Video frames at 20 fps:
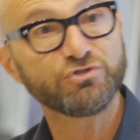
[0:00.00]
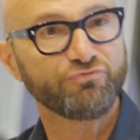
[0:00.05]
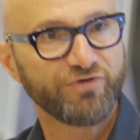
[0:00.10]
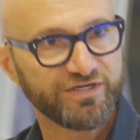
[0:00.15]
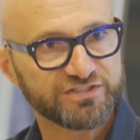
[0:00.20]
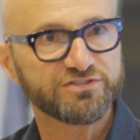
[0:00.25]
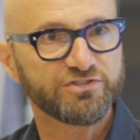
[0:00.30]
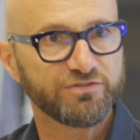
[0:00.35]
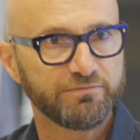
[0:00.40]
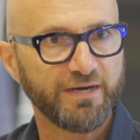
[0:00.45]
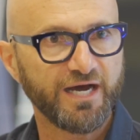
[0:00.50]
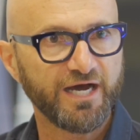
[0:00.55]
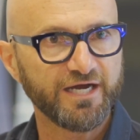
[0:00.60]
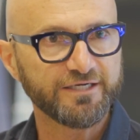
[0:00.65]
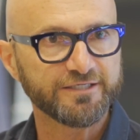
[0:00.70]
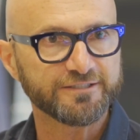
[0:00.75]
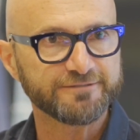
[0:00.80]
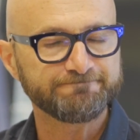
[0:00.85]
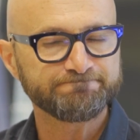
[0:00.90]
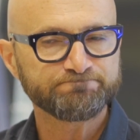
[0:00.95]
the rest of the
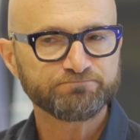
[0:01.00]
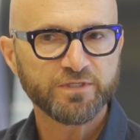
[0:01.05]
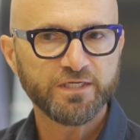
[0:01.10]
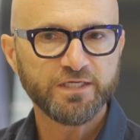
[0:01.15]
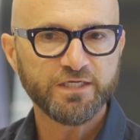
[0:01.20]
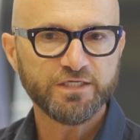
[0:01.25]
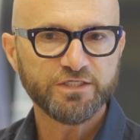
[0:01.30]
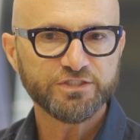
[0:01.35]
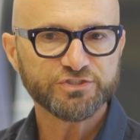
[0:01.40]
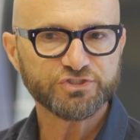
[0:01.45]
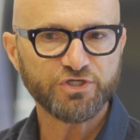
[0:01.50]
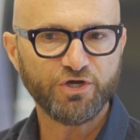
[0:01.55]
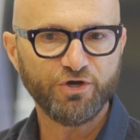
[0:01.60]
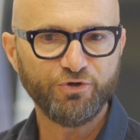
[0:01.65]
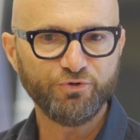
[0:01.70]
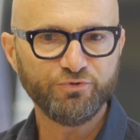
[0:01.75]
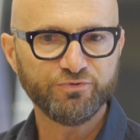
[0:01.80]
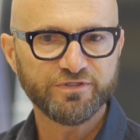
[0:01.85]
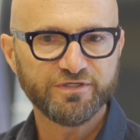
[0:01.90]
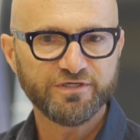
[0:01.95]
market.
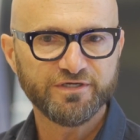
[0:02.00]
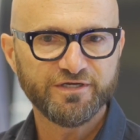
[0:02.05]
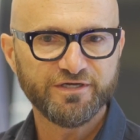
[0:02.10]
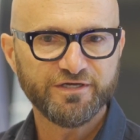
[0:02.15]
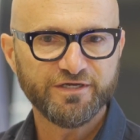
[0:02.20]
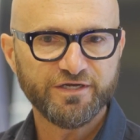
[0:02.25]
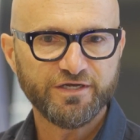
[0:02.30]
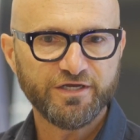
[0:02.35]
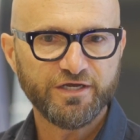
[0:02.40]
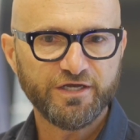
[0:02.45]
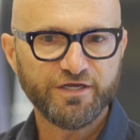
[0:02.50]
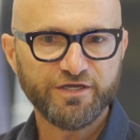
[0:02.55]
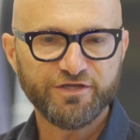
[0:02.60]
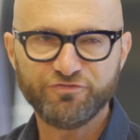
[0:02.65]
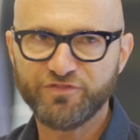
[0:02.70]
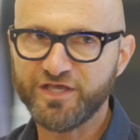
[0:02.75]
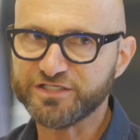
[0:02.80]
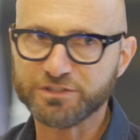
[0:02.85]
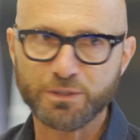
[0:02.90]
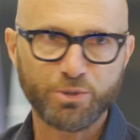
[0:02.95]
So
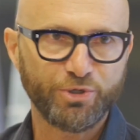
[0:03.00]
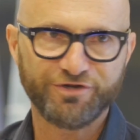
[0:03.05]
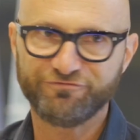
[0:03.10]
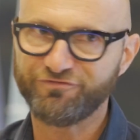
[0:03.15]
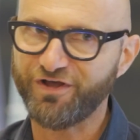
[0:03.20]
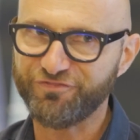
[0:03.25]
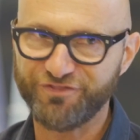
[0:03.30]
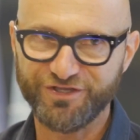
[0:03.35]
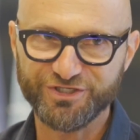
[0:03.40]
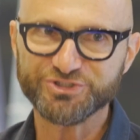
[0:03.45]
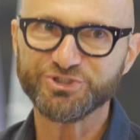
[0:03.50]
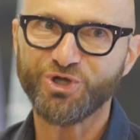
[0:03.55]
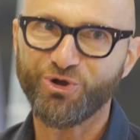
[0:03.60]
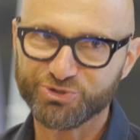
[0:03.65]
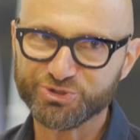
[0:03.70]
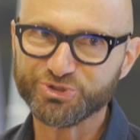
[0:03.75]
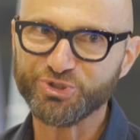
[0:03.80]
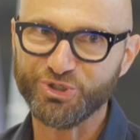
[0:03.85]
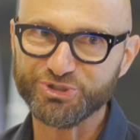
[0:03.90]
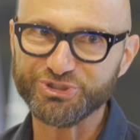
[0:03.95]
there's a lot of, I think, soul
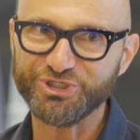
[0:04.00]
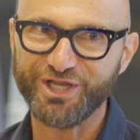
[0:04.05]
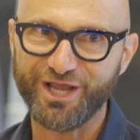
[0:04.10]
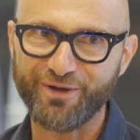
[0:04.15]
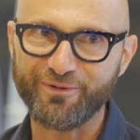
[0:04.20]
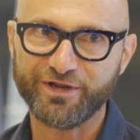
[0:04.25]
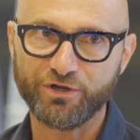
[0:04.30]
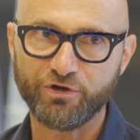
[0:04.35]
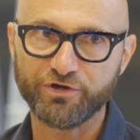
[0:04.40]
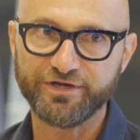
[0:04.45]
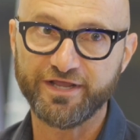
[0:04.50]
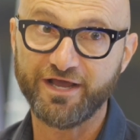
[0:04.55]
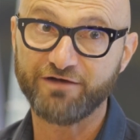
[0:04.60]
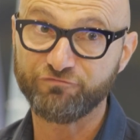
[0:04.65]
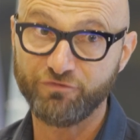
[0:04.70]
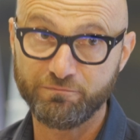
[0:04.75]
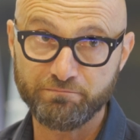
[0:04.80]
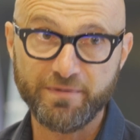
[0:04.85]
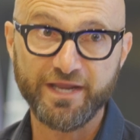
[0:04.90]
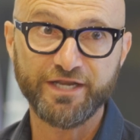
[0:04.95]
searching going on now
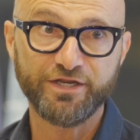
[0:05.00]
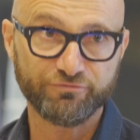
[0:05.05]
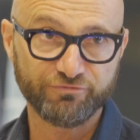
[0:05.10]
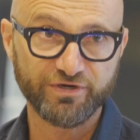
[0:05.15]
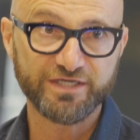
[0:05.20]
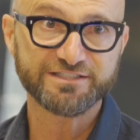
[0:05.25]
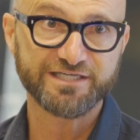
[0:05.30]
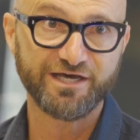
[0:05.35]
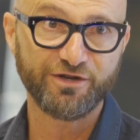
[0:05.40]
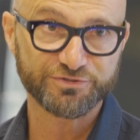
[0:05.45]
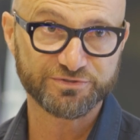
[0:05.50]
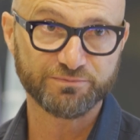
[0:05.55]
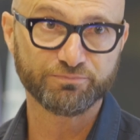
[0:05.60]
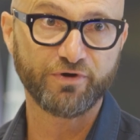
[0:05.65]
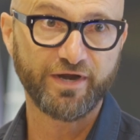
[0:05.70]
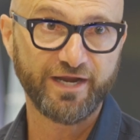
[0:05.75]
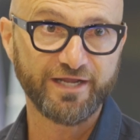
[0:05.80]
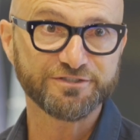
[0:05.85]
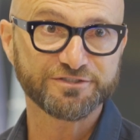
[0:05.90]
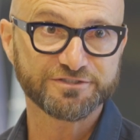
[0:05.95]
for many retailers and
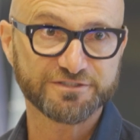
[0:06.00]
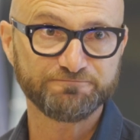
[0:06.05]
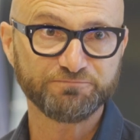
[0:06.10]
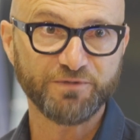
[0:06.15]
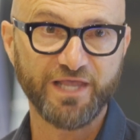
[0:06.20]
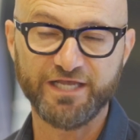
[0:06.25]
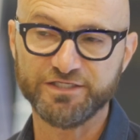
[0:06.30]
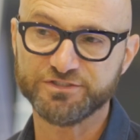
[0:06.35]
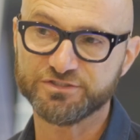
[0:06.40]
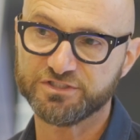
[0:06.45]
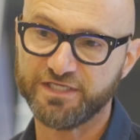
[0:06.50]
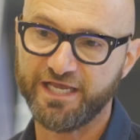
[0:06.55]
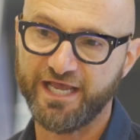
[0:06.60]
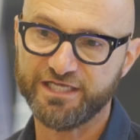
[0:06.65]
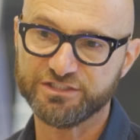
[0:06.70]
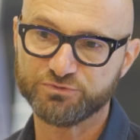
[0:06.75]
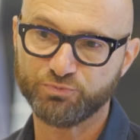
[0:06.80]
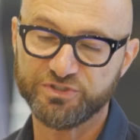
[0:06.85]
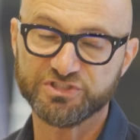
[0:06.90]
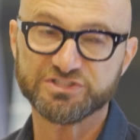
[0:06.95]
brands as
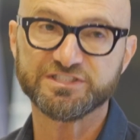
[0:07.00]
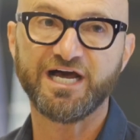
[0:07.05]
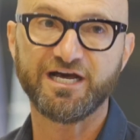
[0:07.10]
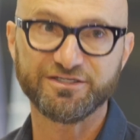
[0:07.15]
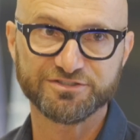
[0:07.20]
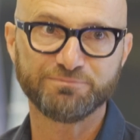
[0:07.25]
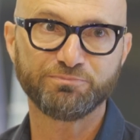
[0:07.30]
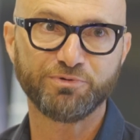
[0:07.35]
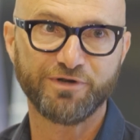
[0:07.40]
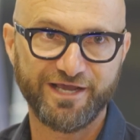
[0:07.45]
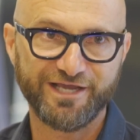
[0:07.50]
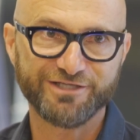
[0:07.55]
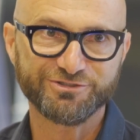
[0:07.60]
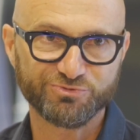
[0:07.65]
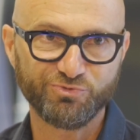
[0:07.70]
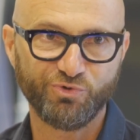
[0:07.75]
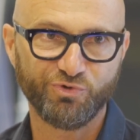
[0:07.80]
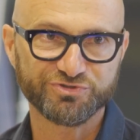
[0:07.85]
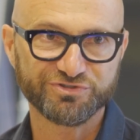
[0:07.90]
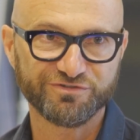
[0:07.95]
we start to plan
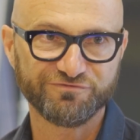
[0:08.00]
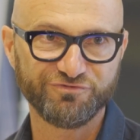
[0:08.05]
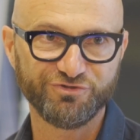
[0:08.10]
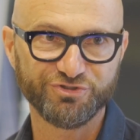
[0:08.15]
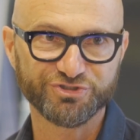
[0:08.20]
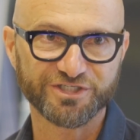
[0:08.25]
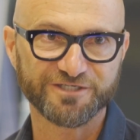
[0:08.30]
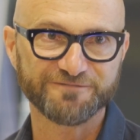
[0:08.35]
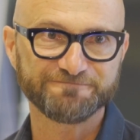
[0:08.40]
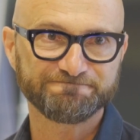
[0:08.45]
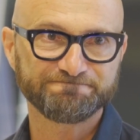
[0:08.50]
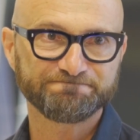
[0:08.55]
towards the future.